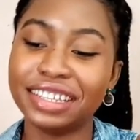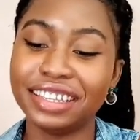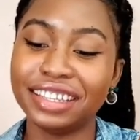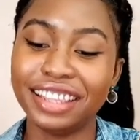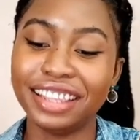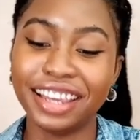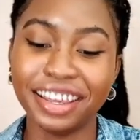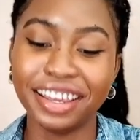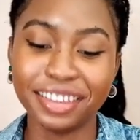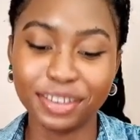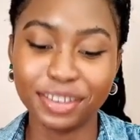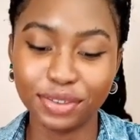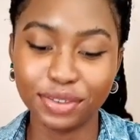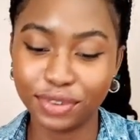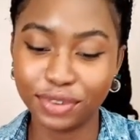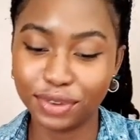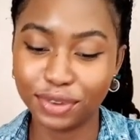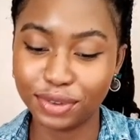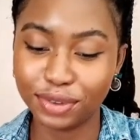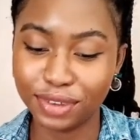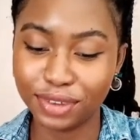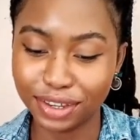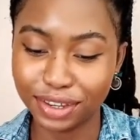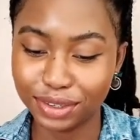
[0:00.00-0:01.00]
it like this for
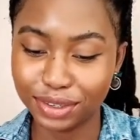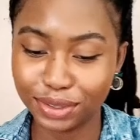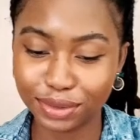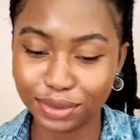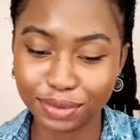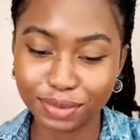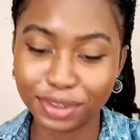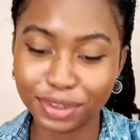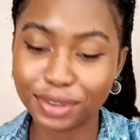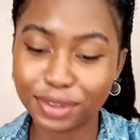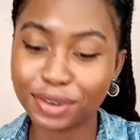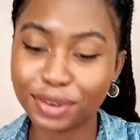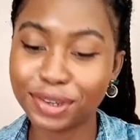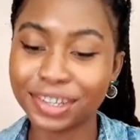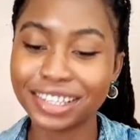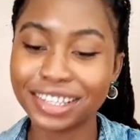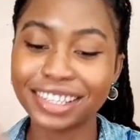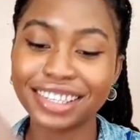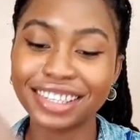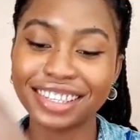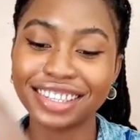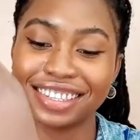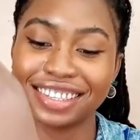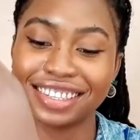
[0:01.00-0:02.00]
you guys,
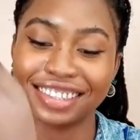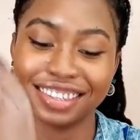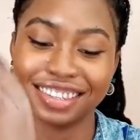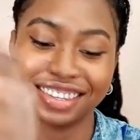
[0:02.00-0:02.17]
because